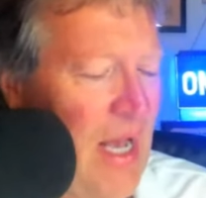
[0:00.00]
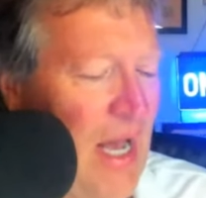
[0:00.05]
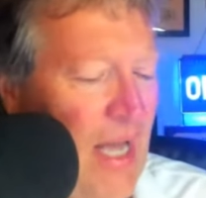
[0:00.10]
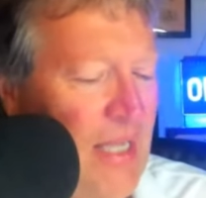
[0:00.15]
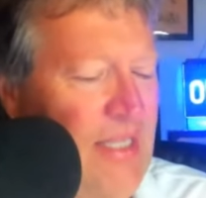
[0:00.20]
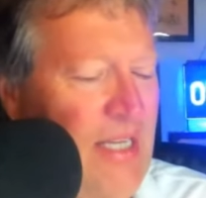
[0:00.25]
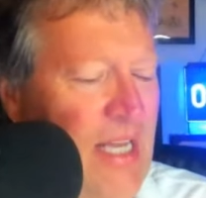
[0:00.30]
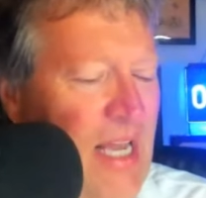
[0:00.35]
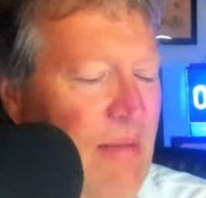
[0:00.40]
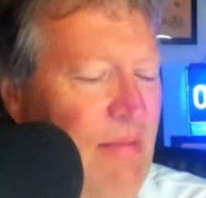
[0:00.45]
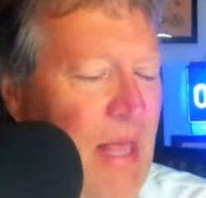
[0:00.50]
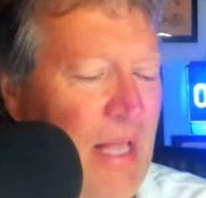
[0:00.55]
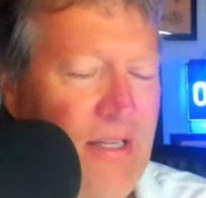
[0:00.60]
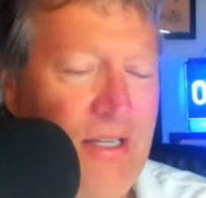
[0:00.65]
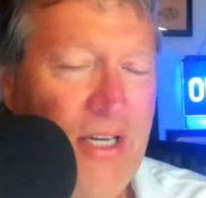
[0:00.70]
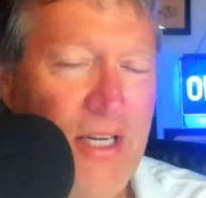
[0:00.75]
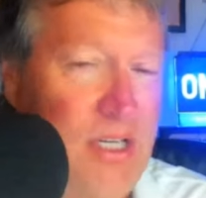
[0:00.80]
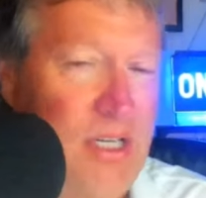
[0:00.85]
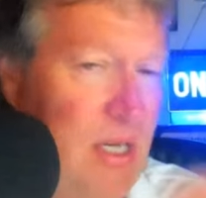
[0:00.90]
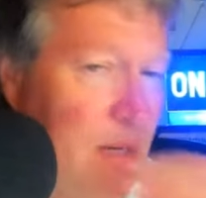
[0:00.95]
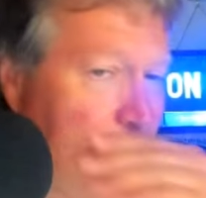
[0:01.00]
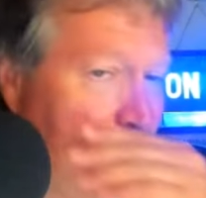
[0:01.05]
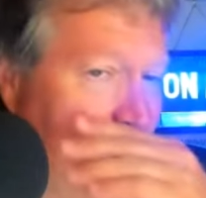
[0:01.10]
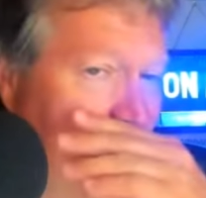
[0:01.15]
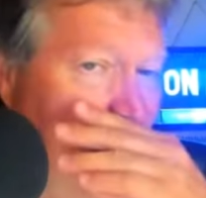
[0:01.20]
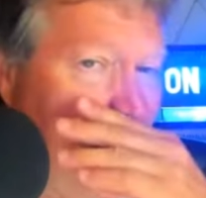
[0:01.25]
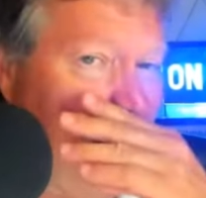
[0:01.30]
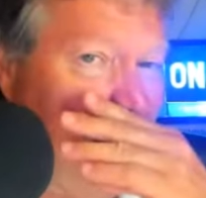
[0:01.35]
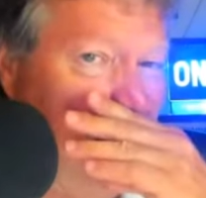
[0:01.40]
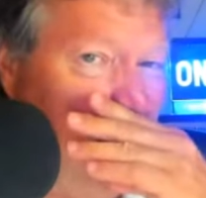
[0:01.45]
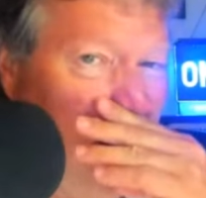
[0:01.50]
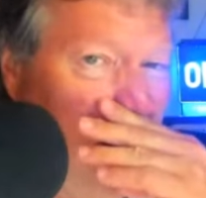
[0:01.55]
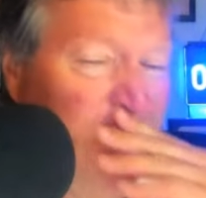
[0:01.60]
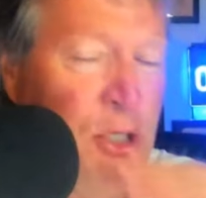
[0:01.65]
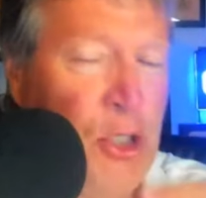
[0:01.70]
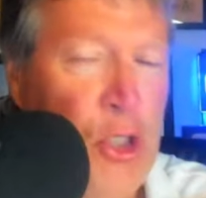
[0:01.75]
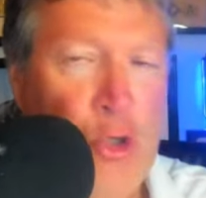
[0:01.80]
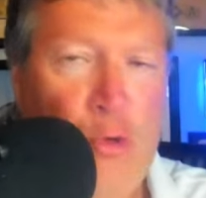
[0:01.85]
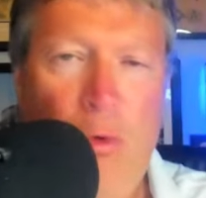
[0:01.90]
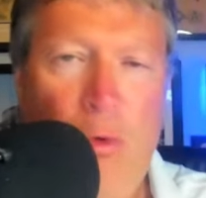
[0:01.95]
a team that just sometimes
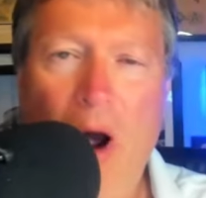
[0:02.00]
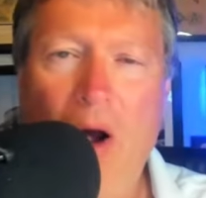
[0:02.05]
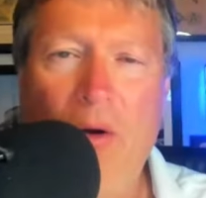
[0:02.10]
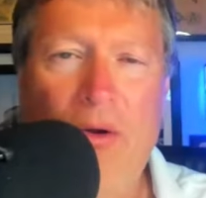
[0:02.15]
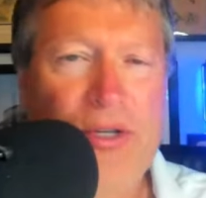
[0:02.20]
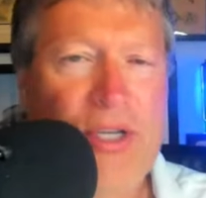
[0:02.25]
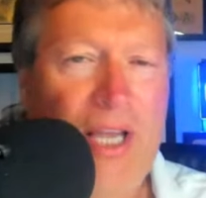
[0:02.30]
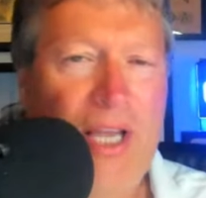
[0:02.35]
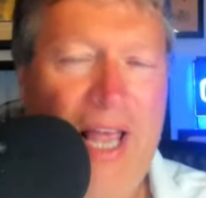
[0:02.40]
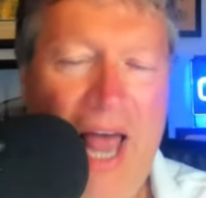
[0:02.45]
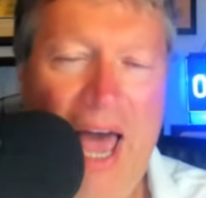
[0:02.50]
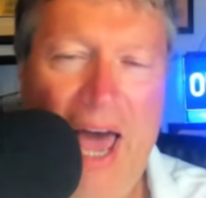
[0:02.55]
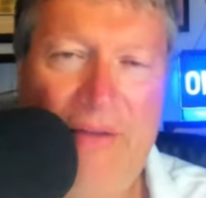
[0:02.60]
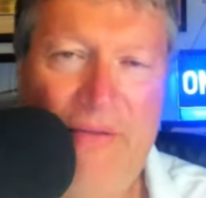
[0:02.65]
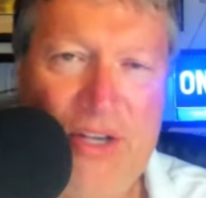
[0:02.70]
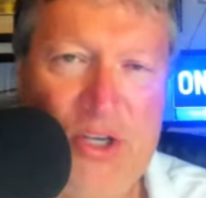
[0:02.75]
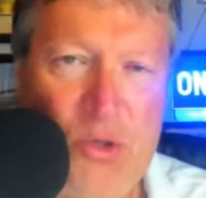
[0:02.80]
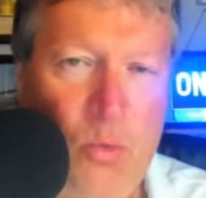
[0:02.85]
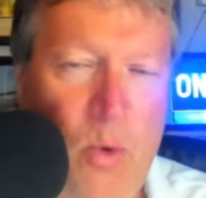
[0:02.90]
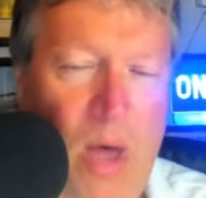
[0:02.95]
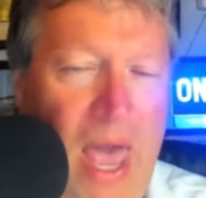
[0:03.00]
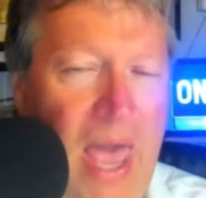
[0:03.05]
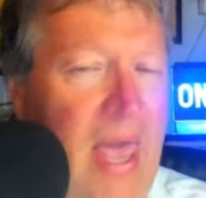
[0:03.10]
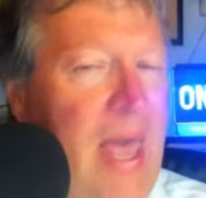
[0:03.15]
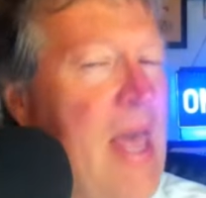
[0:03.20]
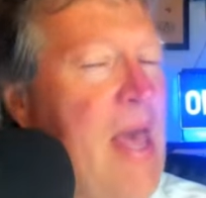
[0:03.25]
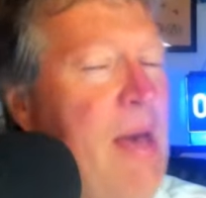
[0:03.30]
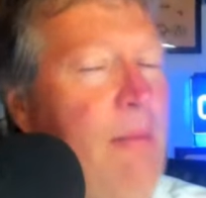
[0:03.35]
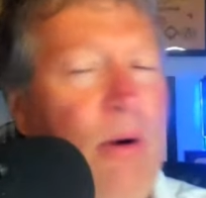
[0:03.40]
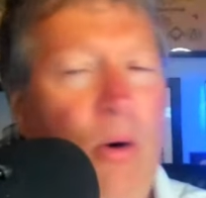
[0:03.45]
struggles to get out of its way.